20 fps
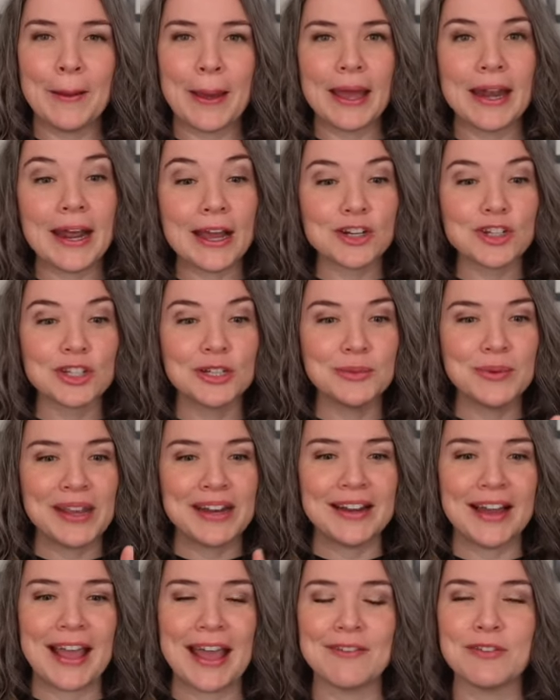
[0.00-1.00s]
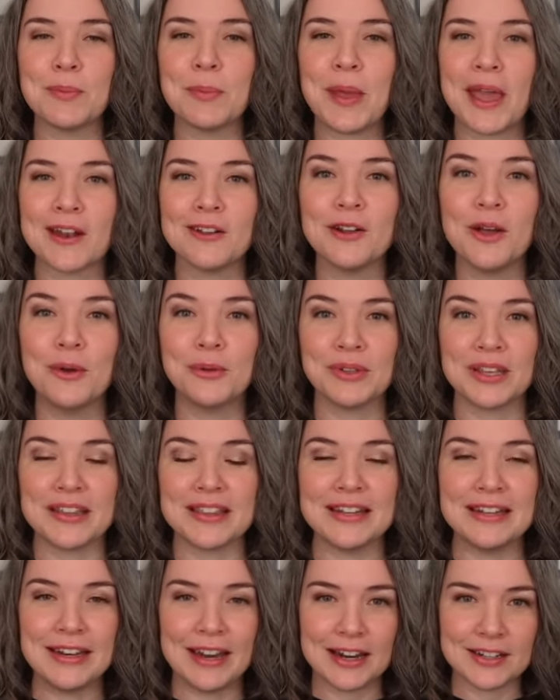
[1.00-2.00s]
And actually, wait, I have a pedal only.
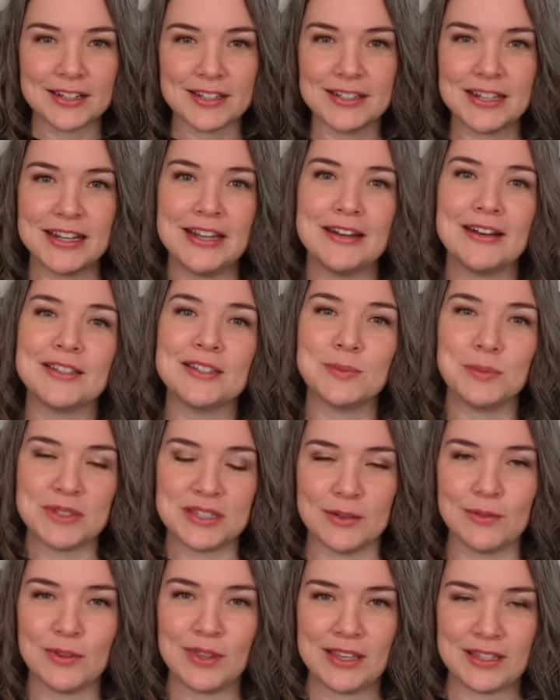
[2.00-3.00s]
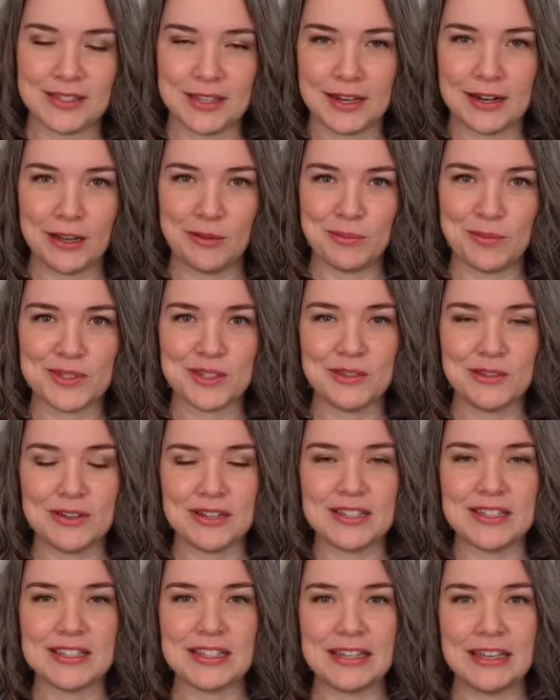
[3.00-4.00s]
The next scene I specifically set up so you
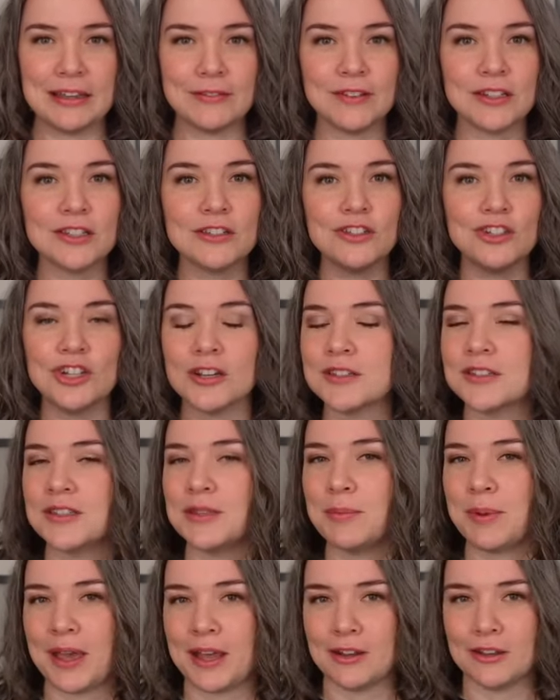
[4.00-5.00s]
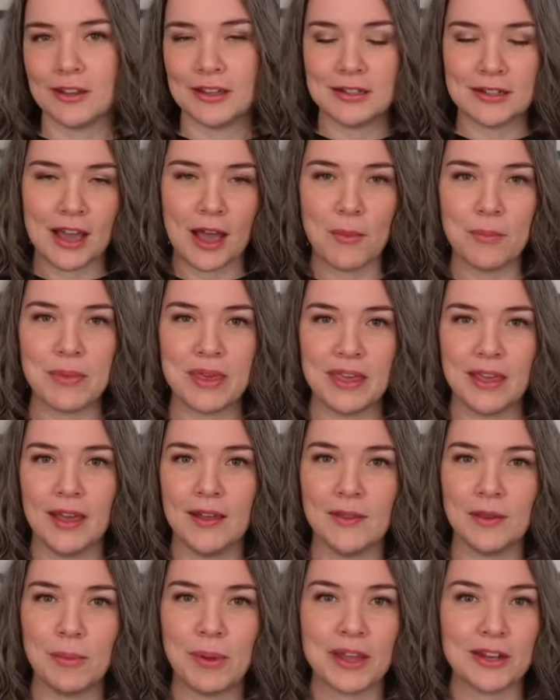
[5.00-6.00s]
could see if it's just the pedal and not me
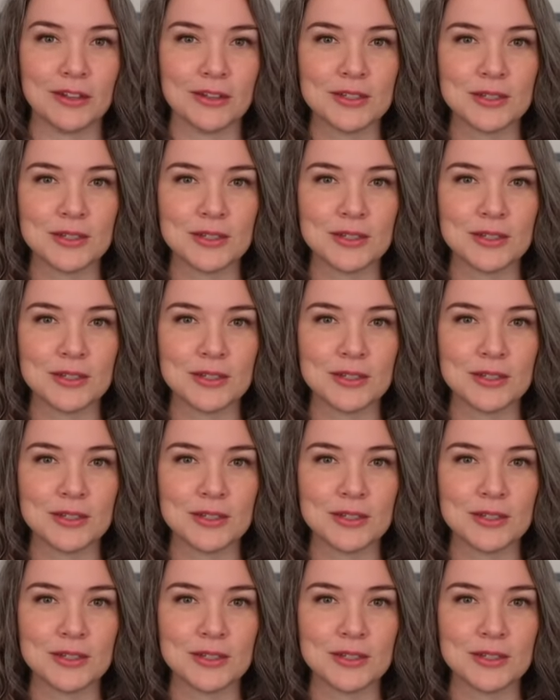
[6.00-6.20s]
and the pedal.